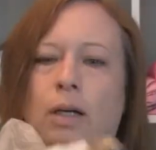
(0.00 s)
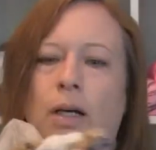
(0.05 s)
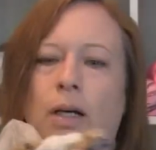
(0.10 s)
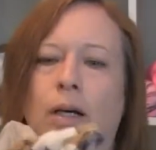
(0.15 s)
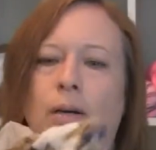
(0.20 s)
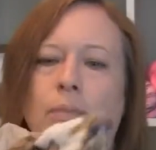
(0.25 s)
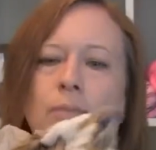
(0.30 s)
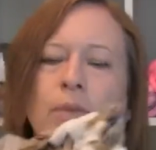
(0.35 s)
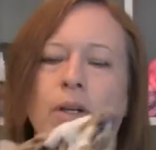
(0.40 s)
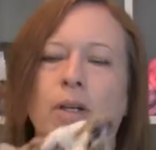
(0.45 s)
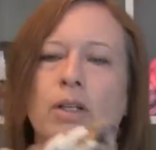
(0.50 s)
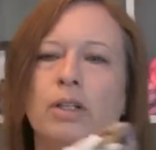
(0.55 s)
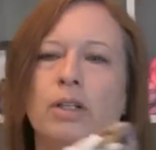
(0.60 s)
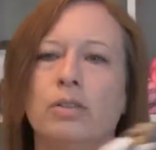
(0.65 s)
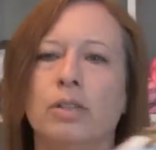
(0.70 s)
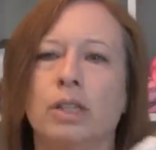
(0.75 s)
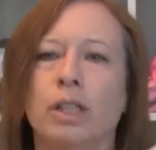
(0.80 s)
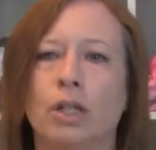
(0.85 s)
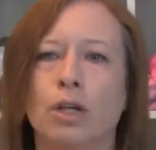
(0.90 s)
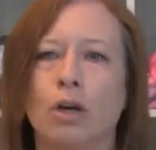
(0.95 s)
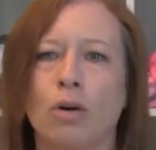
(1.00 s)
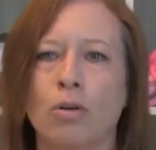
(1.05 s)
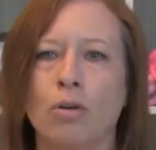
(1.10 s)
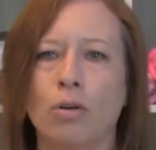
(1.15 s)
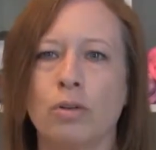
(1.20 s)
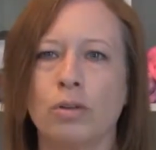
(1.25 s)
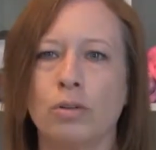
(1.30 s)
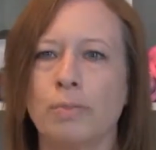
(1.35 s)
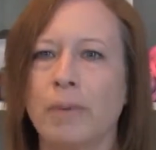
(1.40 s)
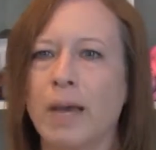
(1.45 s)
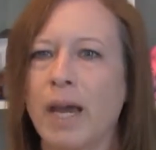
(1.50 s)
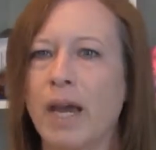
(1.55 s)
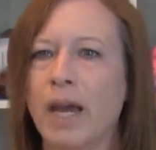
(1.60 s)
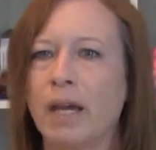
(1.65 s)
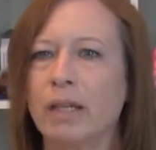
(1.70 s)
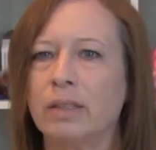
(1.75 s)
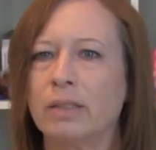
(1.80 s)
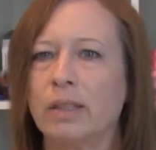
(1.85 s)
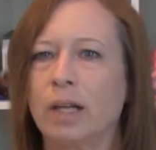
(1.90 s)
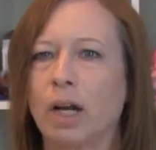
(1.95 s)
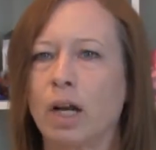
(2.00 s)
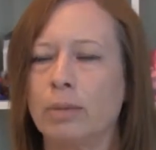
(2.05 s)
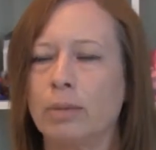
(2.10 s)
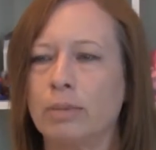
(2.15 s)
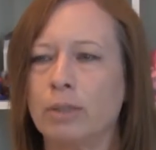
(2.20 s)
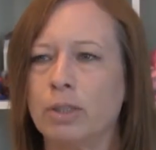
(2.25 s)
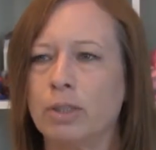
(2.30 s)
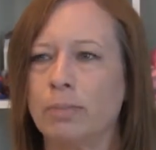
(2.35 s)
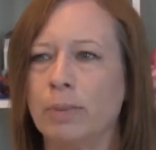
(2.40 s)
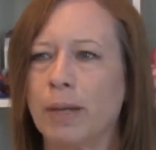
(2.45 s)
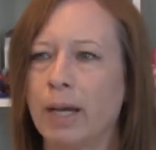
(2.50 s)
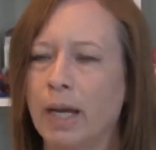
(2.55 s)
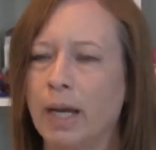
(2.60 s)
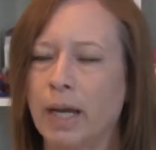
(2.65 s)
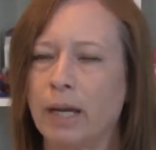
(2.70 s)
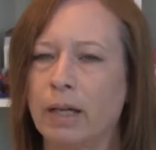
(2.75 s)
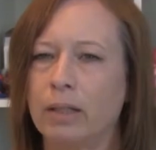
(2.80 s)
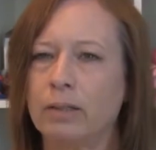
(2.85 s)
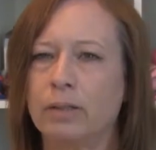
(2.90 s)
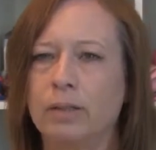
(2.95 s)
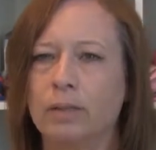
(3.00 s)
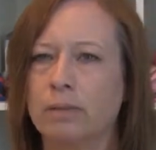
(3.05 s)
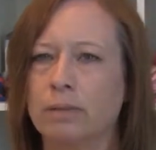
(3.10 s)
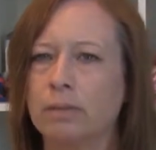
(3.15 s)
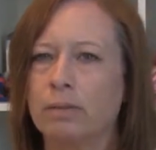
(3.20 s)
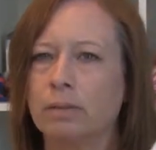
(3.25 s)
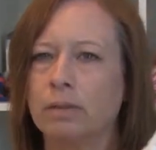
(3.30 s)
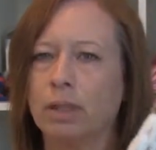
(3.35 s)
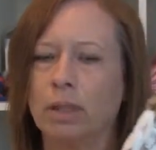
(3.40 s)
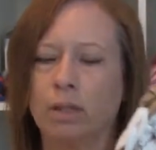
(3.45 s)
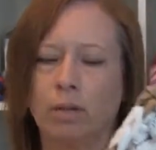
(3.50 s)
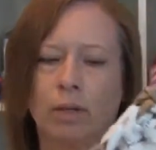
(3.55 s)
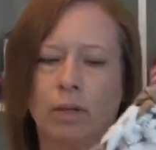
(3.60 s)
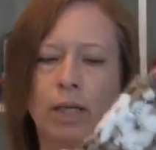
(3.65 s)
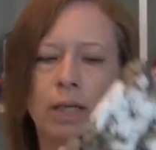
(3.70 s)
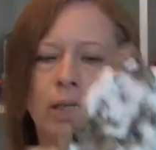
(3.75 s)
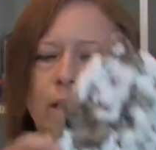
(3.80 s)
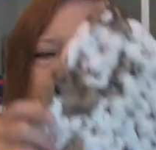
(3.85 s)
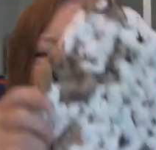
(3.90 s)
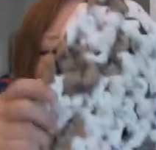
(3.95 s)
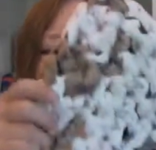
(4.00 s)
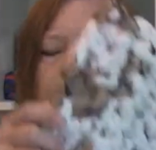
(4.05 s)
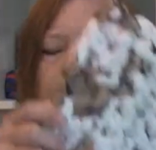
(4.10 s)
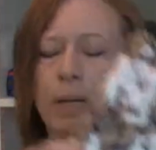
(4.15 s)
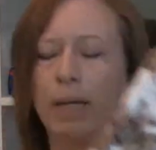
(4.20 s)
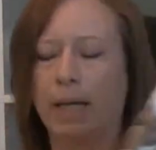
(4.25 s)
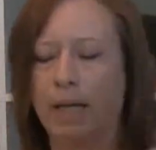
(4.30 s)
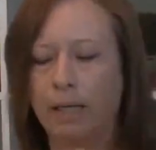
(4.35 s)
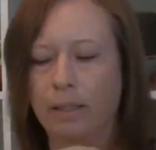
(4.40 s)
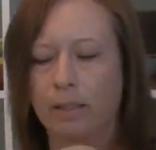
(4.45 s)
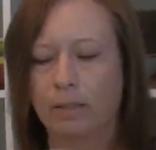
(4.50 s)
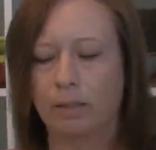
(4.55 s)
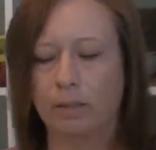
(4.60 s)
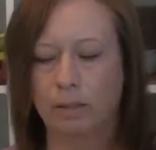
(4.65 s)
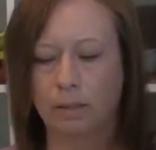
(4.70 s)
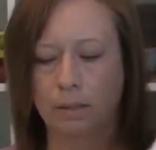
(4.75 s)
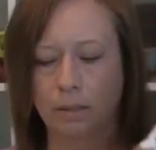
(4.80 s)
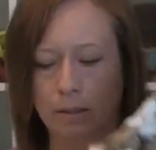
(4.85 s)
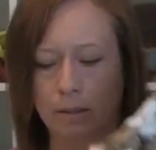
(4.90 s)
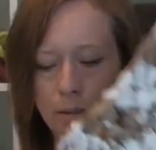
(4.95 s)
They're using Kohl's bags, garbage bags, you know, any good bags.